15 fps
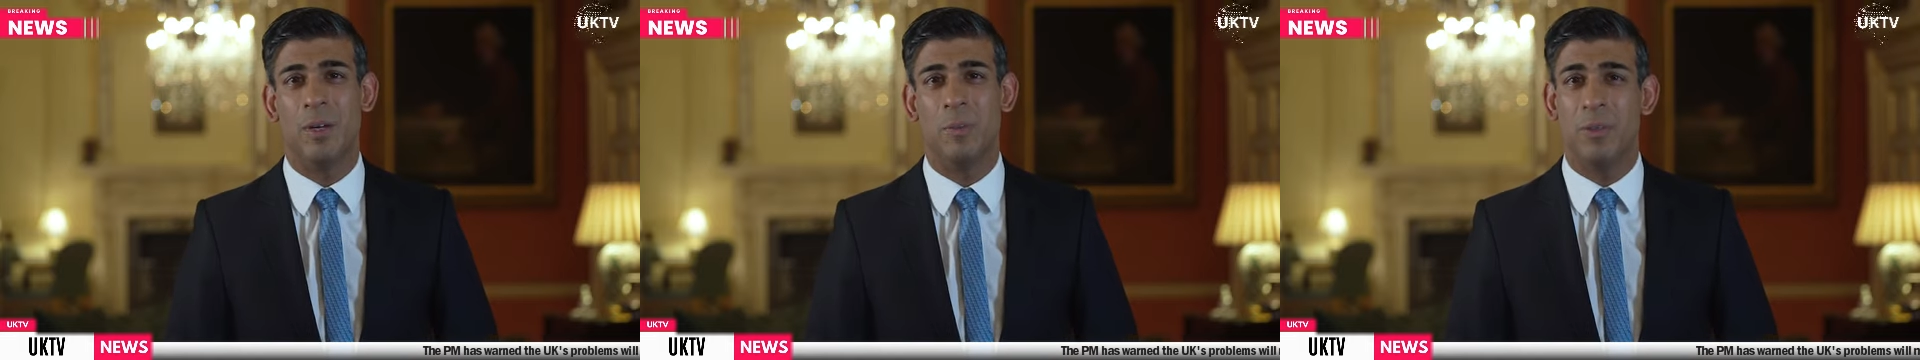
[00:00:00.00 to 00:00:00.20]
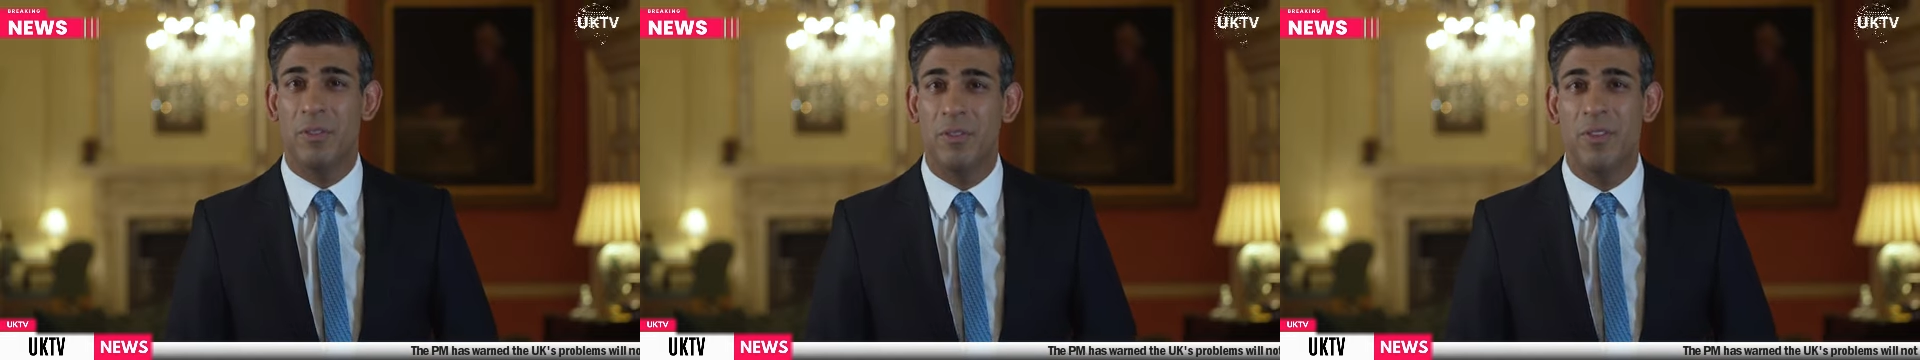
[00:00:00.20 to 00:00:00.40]

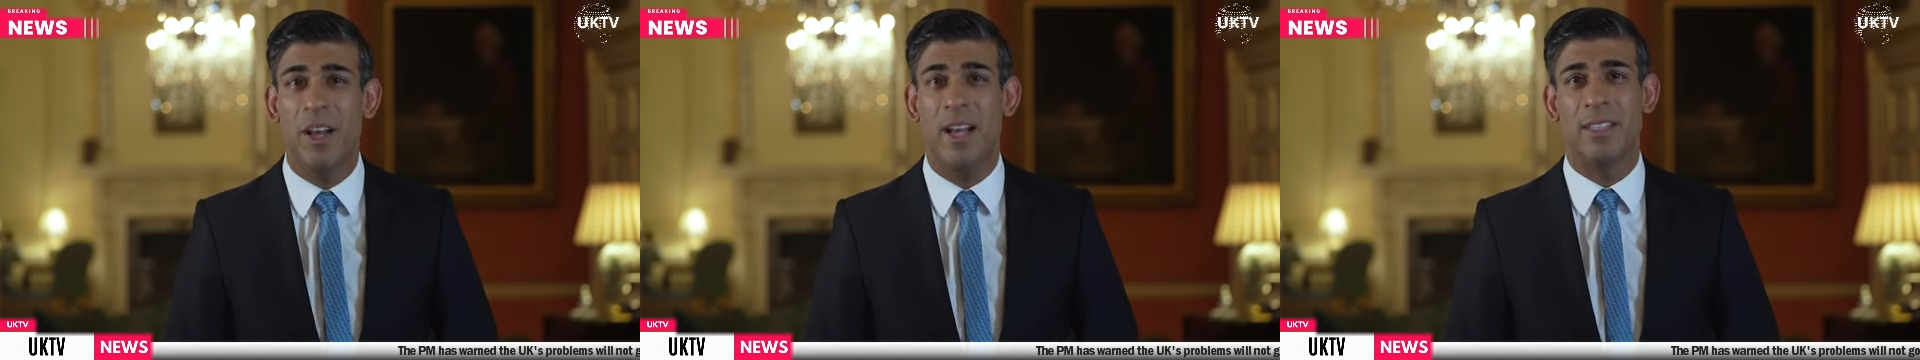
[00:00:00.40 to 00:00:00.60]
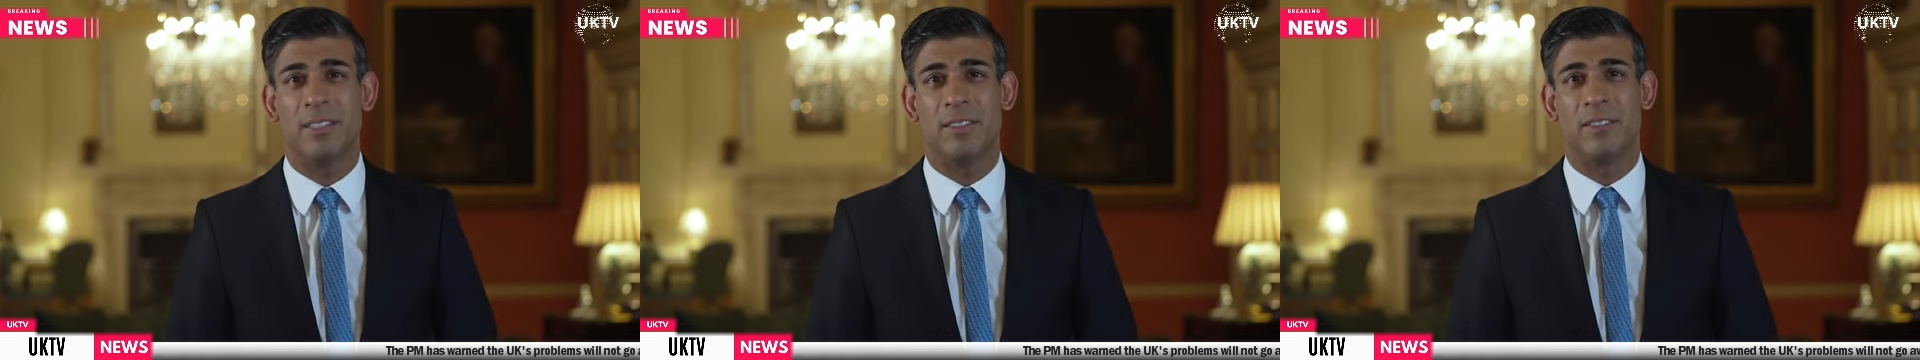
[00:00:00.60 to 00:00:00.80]
but
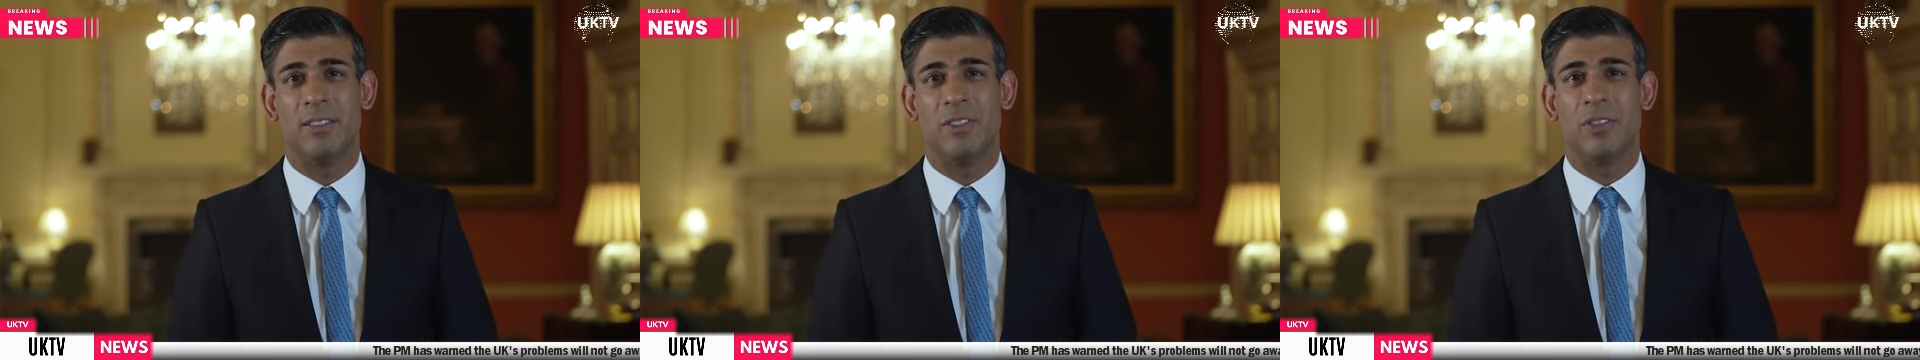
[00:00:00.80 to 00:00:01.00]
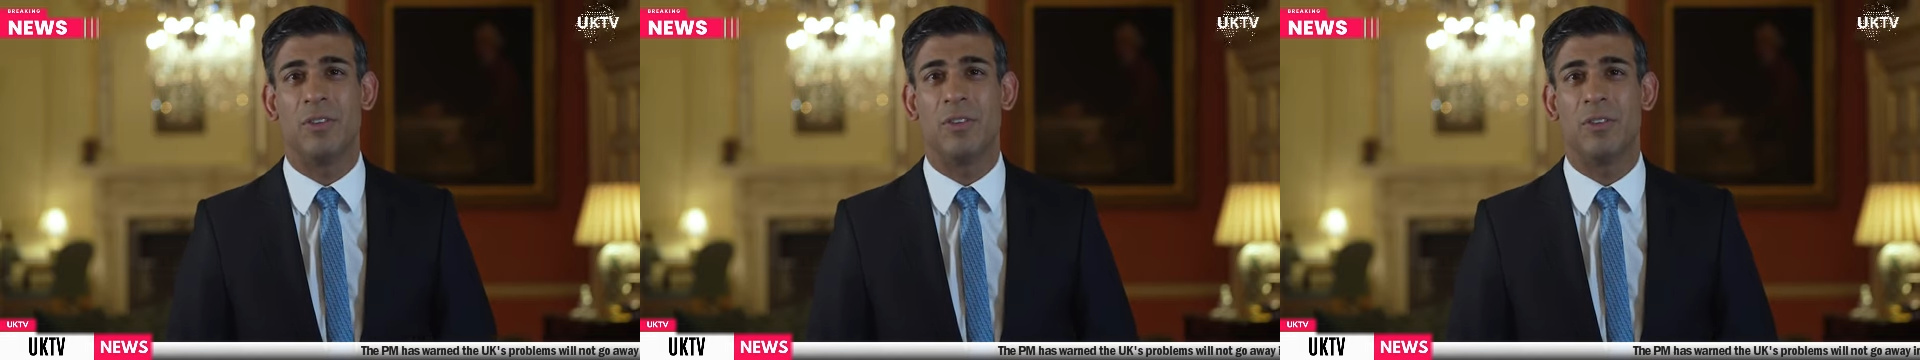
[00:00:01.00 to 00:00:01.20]
fair
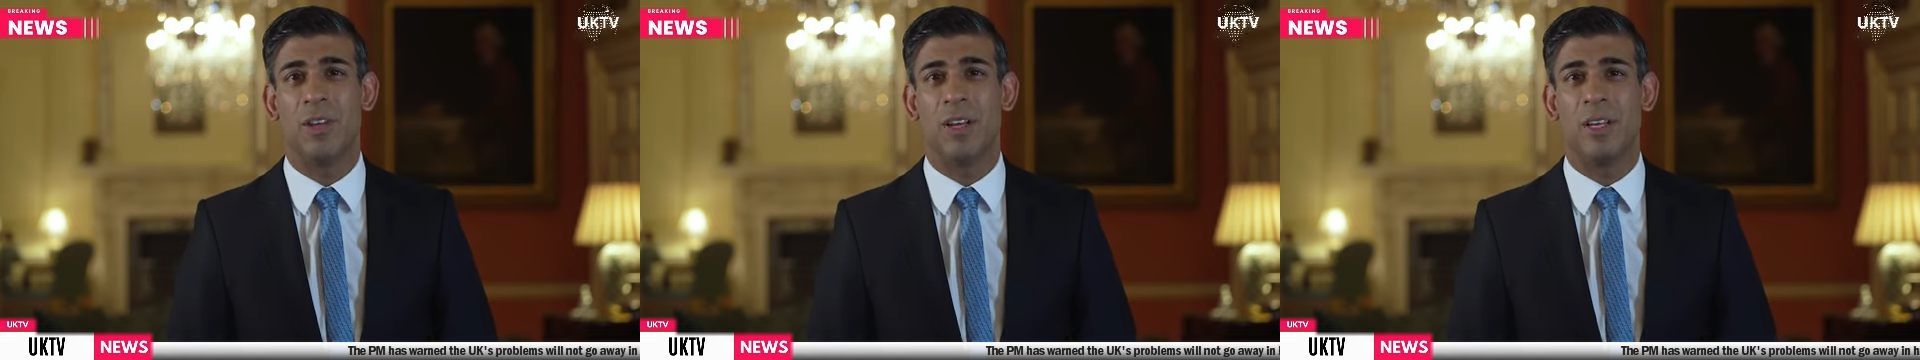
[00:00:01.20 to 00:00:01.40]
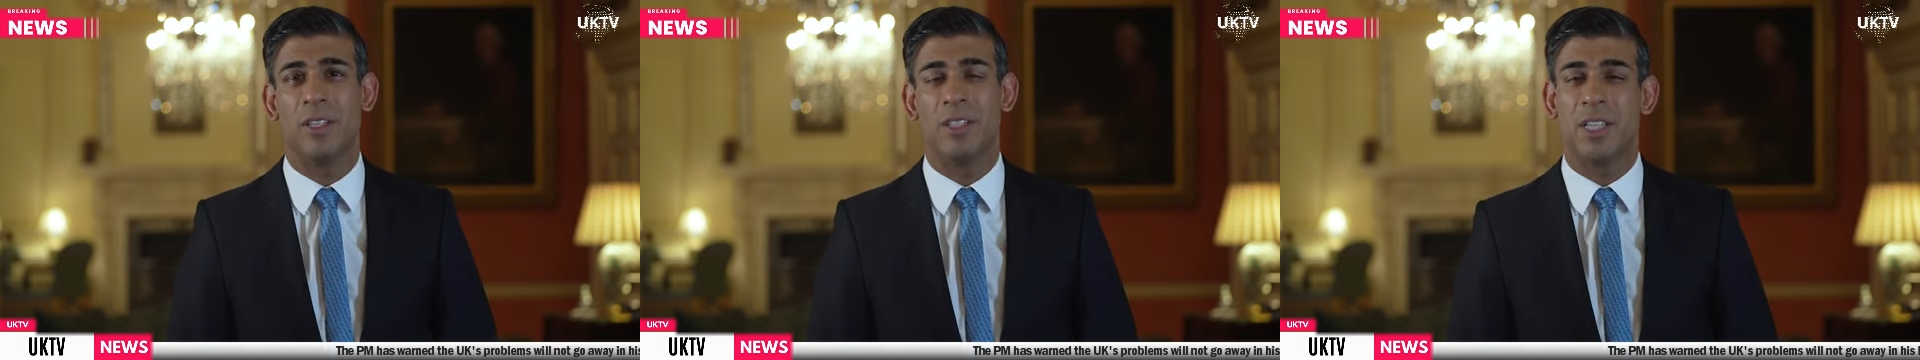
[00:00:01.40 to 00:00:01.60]
decisions
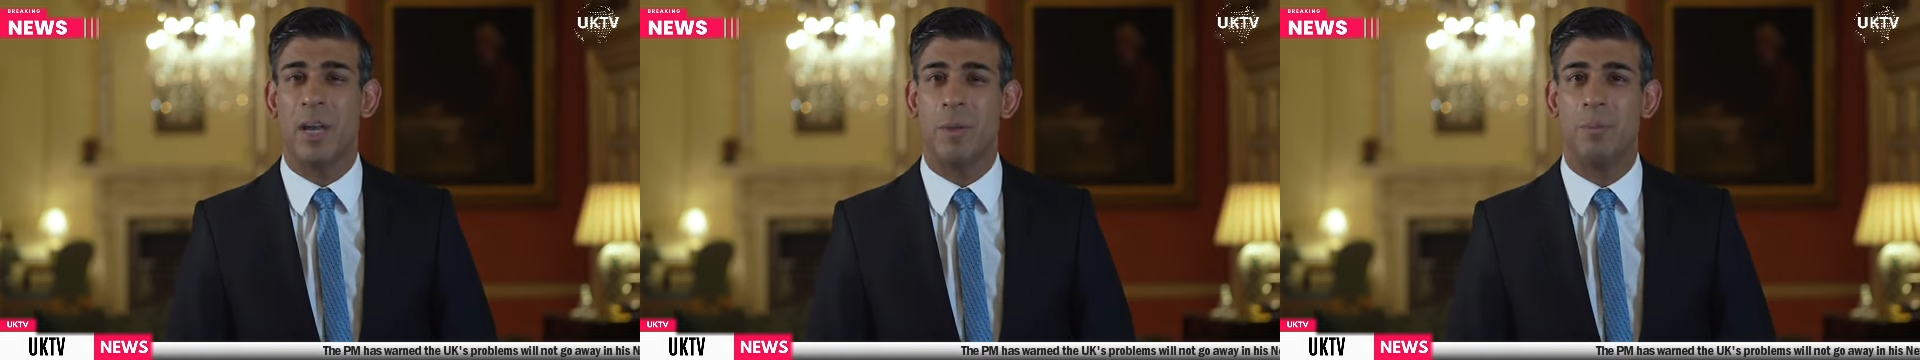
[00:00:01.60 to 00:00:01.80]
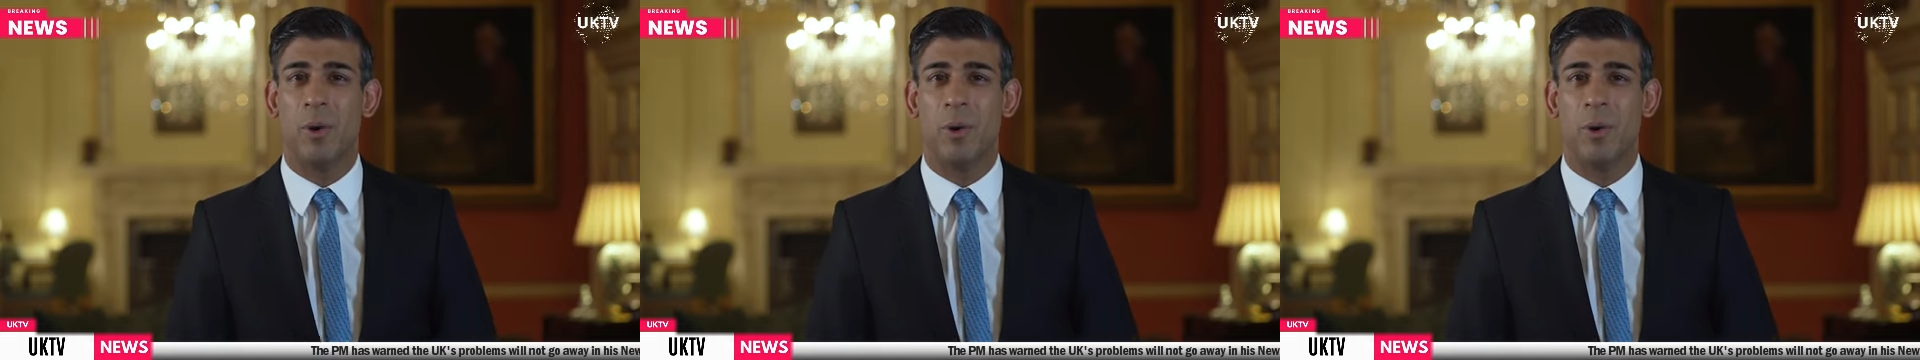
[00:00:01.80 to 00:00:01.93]
to get